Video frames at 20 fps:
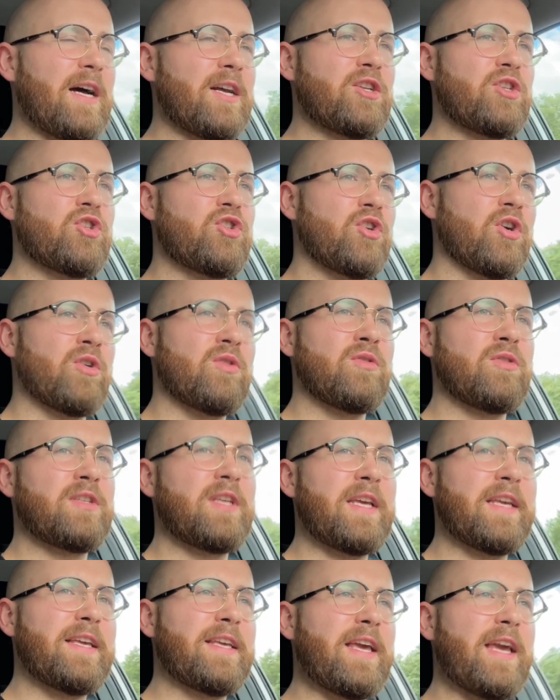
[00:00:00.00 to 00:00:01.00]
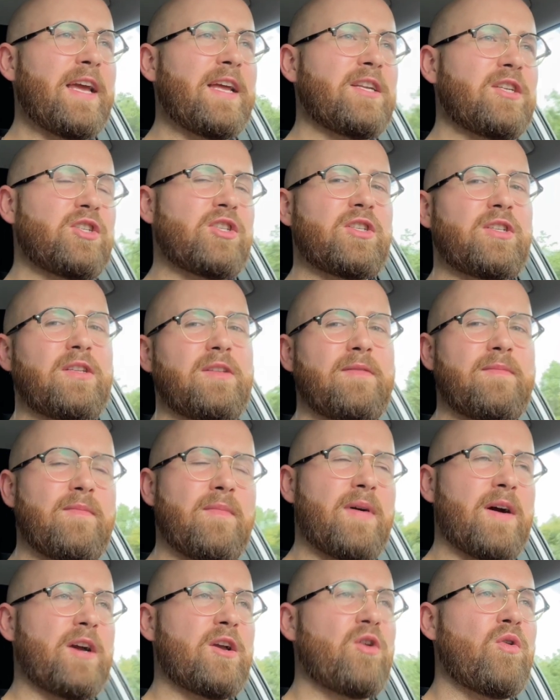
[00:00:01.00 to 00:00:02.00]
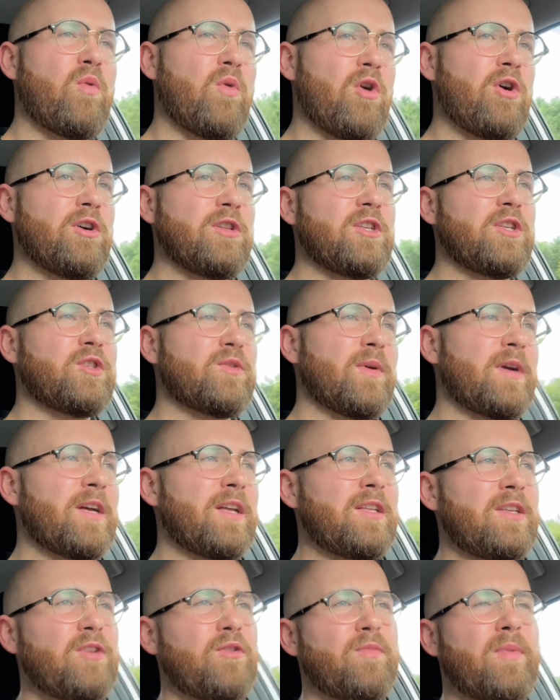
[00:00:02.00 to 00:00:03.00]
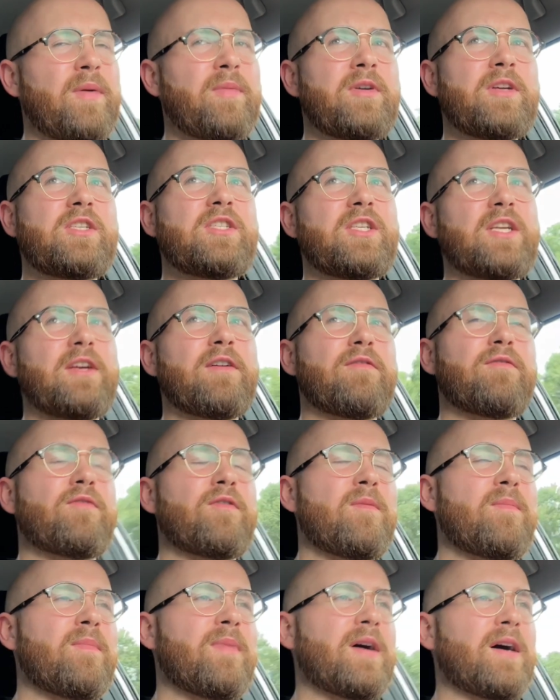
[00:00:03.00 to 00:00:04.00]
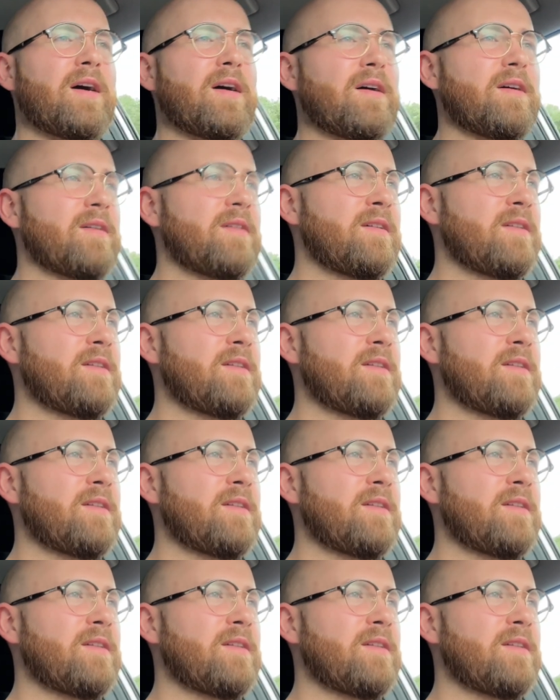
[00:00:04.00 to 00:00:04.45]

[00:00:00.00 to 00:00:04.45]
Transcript: I struggle to engage my quad as well. You'll be able to see it from my